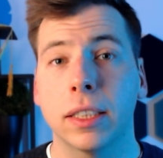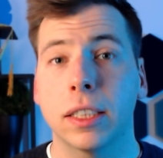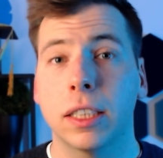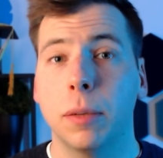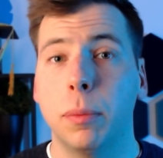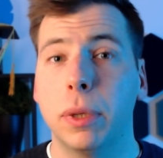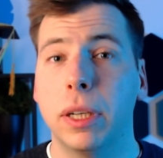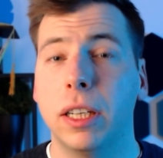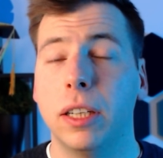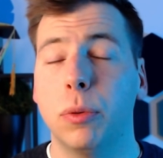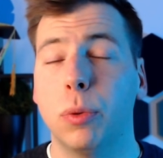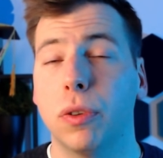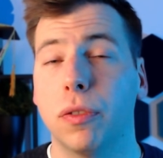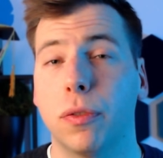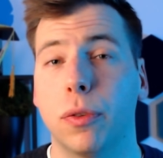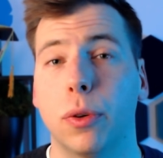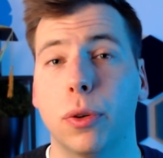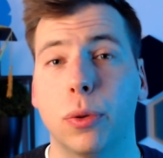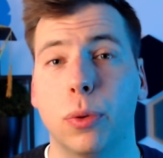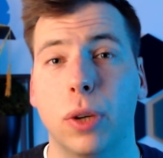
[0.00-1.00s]
typically
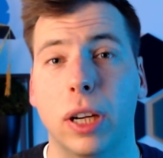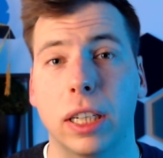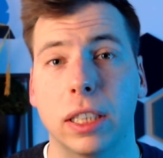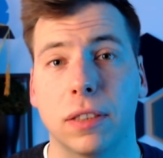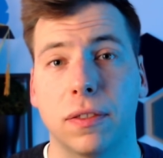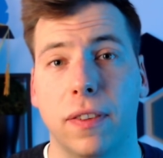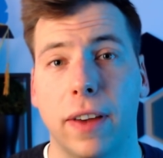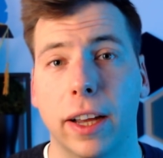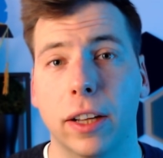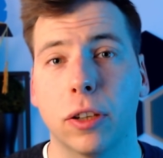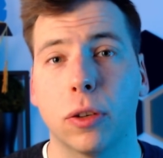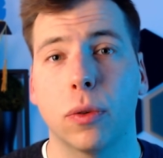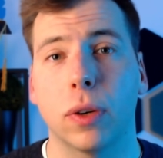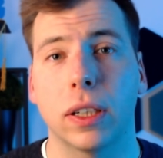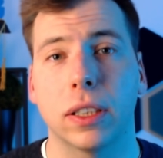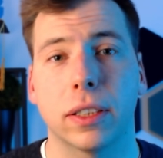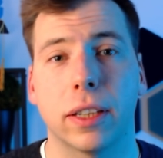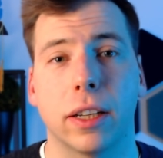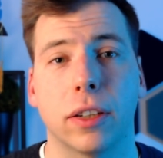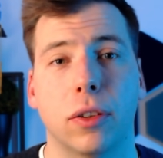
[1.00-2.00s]
referred to as
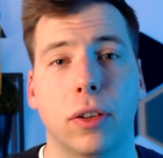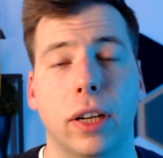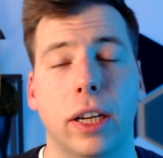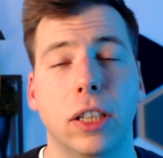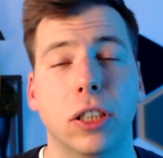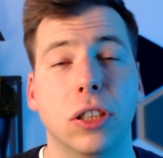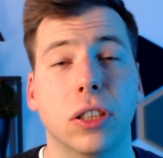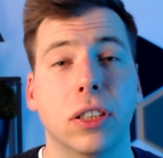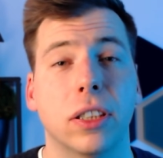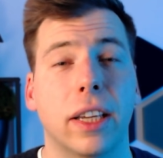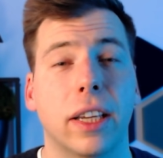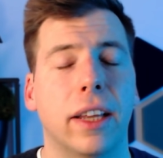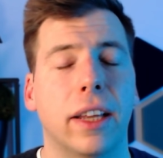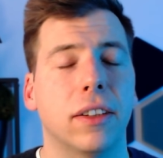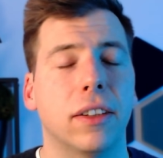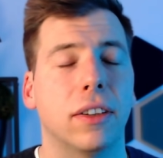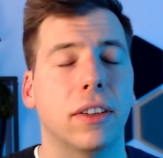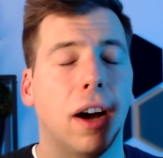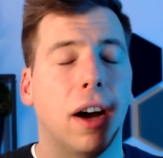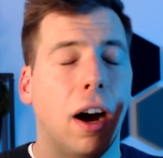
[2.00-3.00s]
vectorized calculations, and
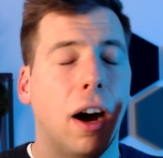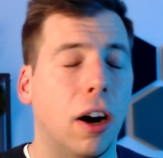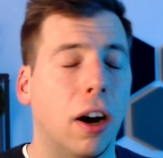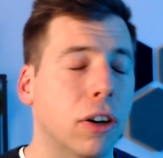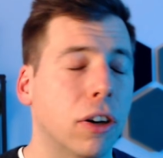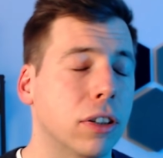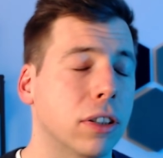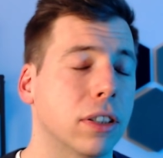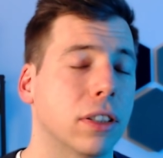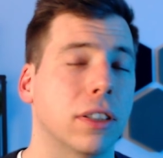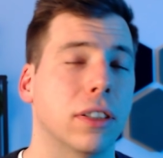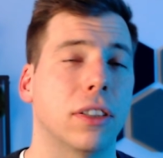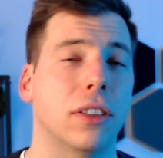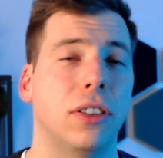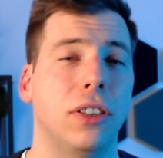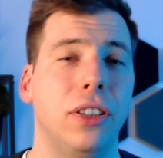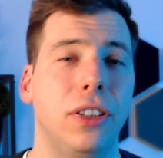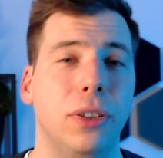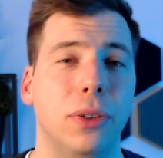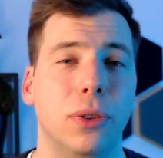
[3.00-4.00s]
in R this is
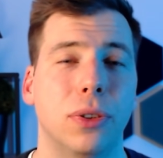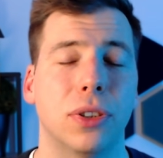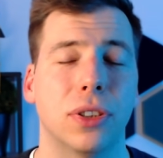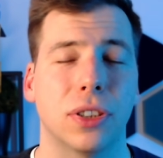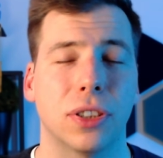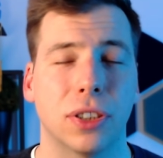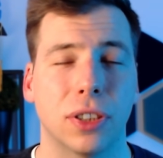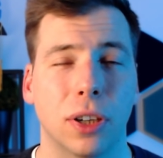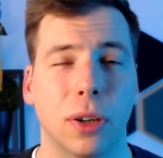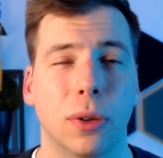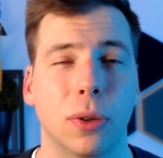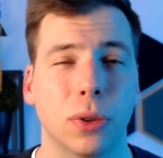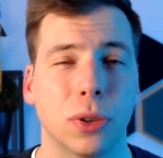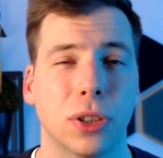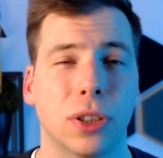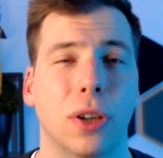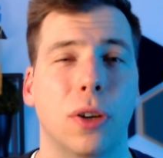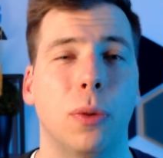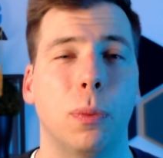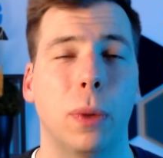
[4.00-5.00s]
used so
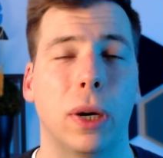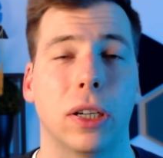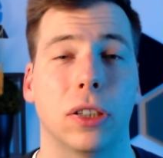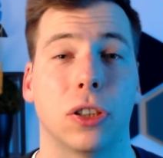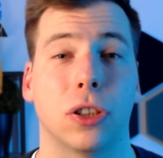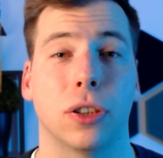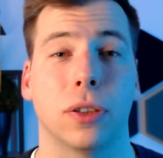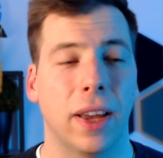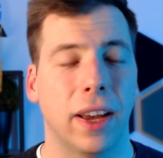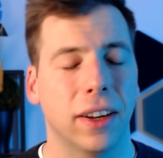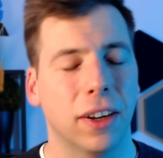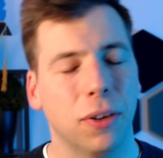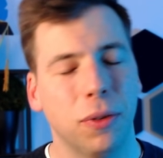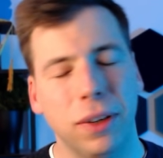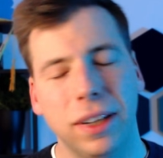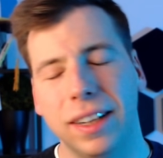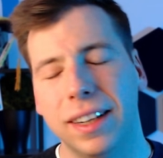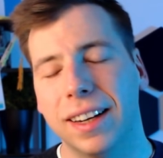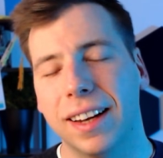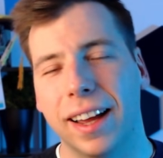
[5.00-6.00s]
much. And I
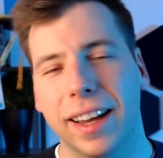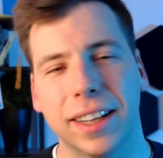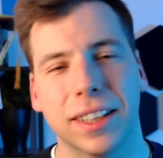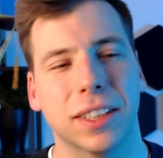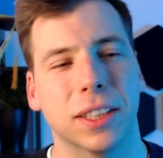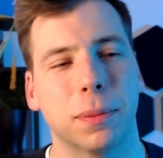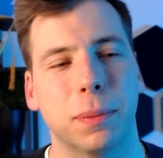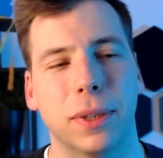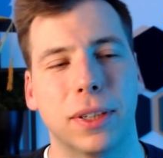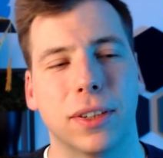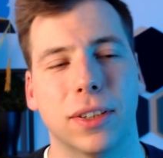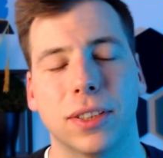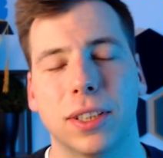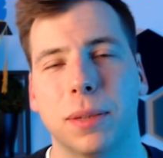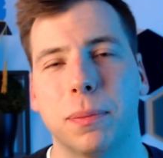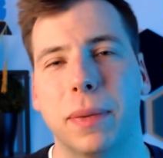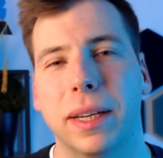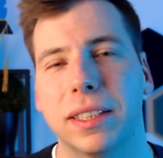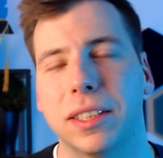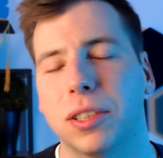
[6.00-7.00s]
really like this because it
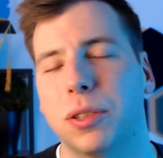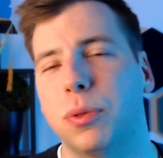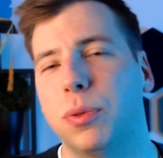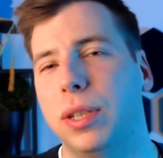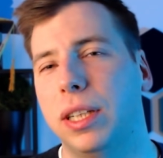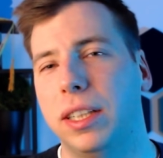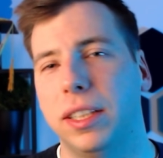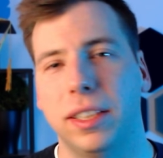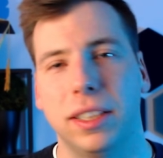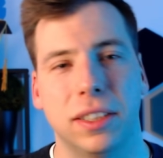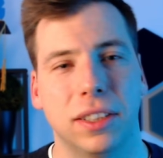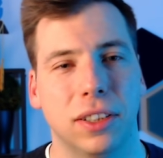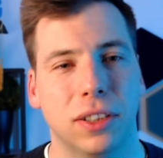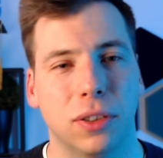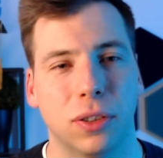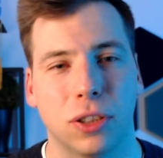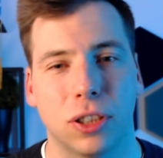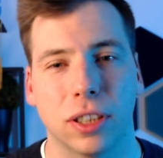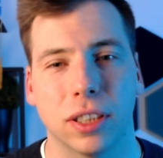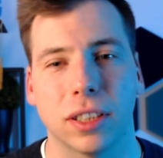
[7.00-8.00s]
makes it really easy
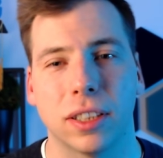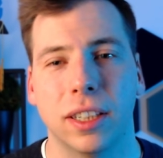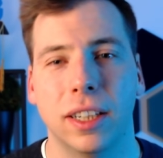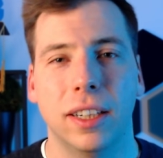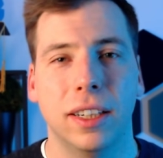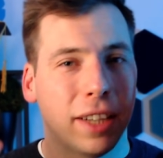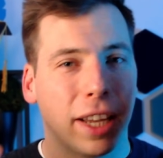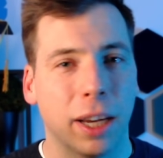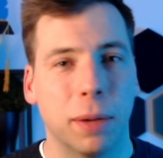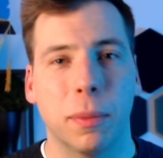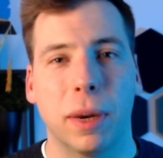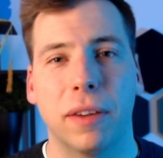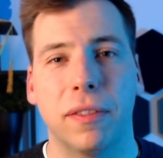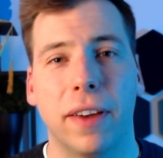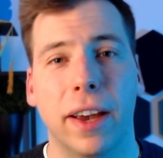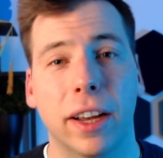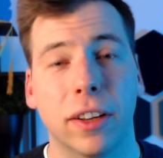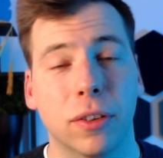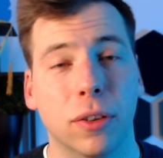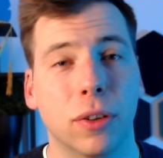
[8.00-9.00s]
to just take my
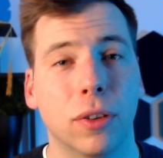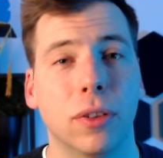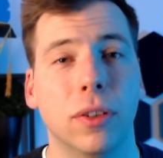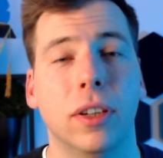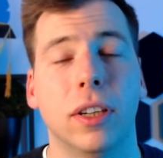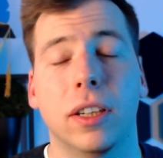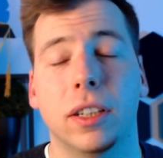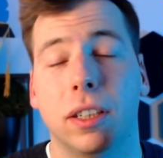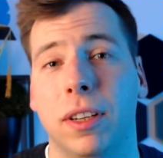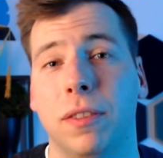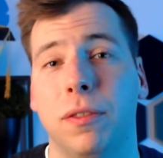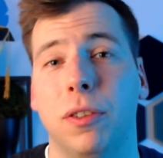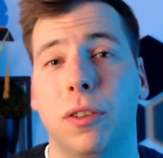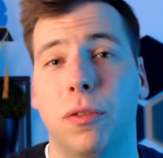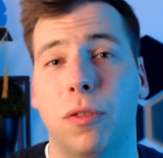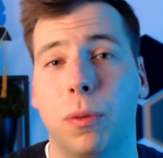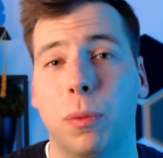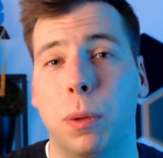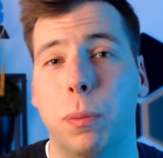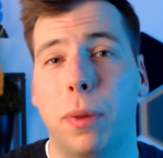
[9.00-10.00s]
vector. If you're
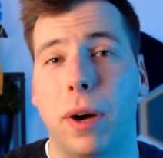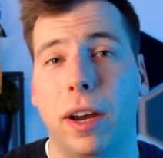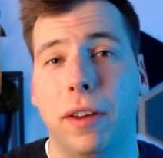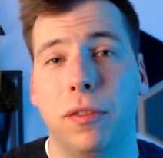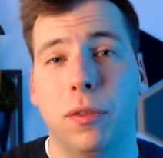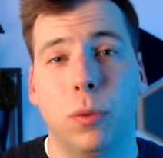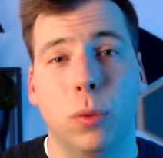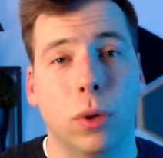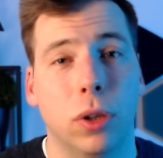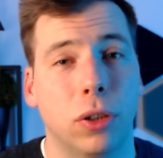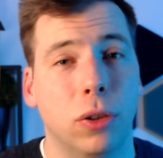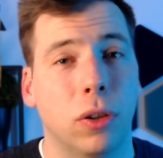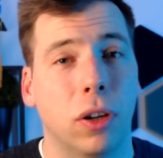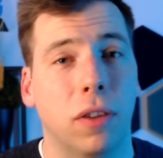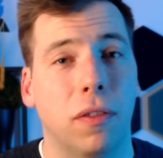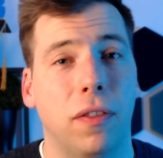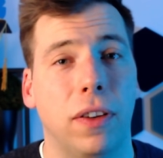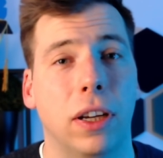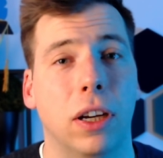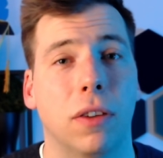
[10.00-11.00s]
from the Python world, you can
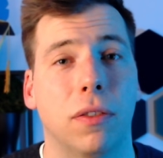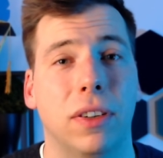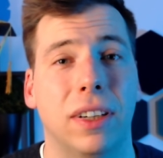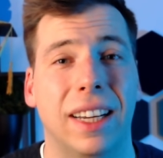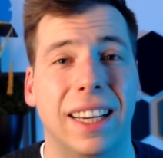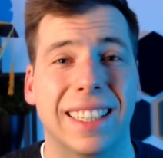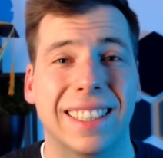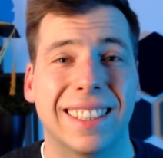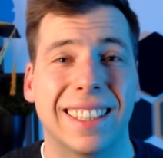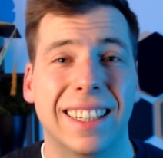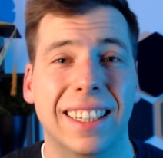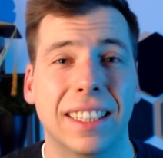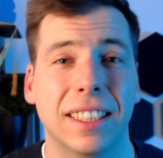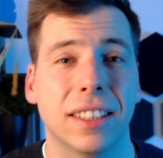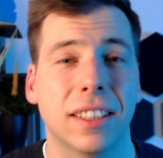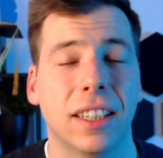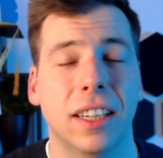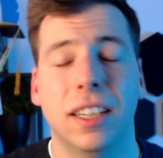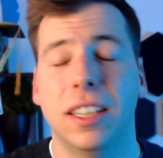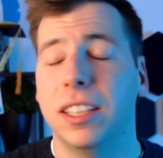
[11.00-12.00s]
think of it as a
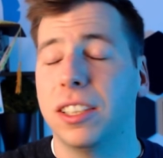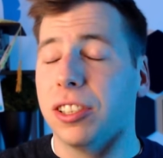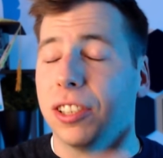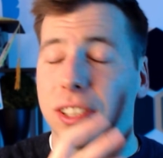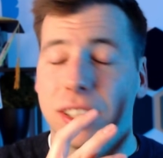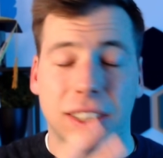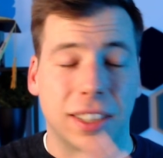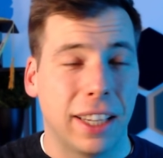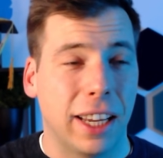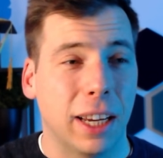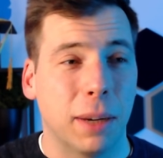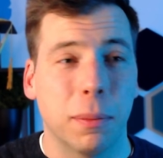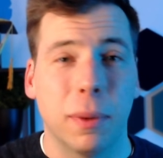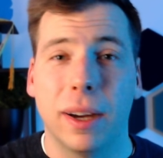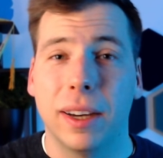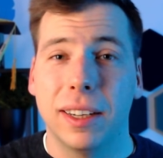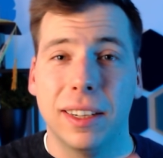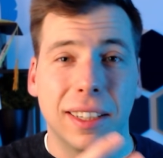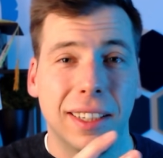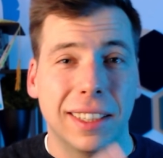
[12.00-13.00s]
list. Just take
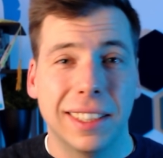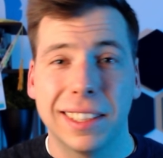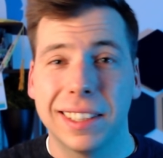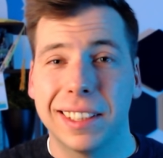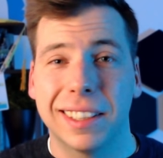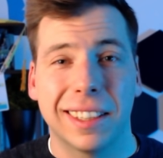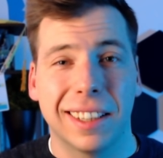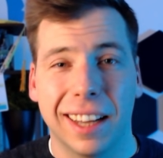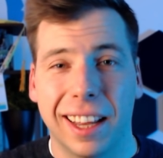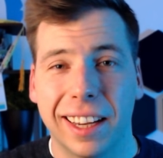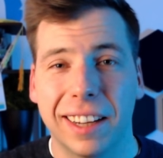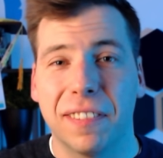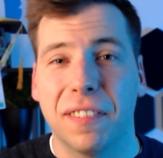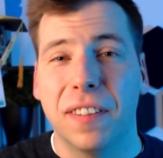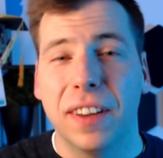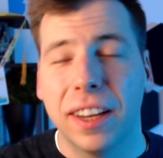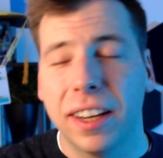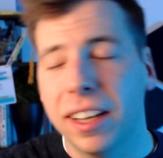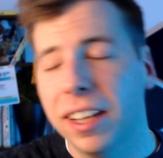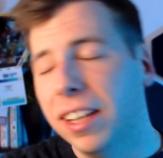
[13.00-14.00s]
my list-like
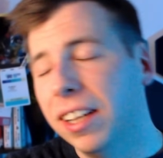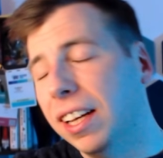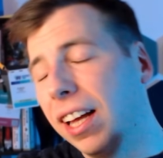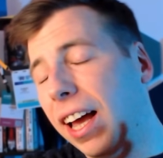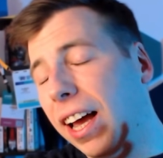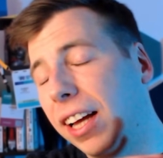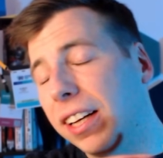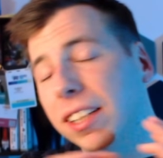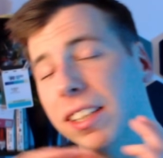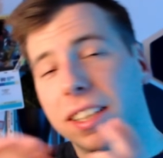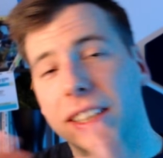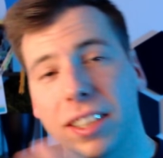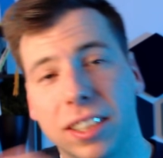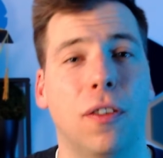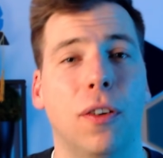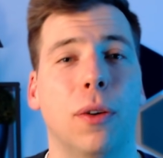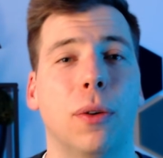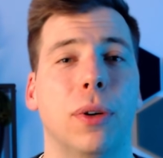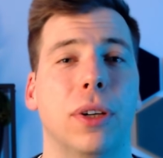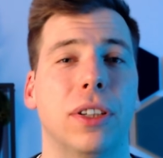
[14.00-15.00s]
thing and
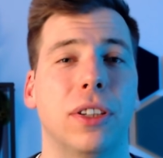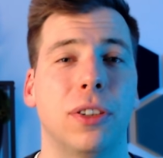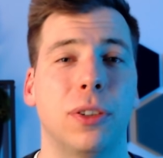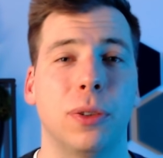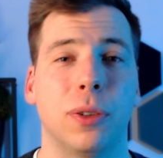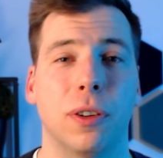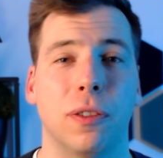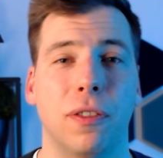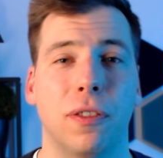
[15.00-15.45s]
throw it to a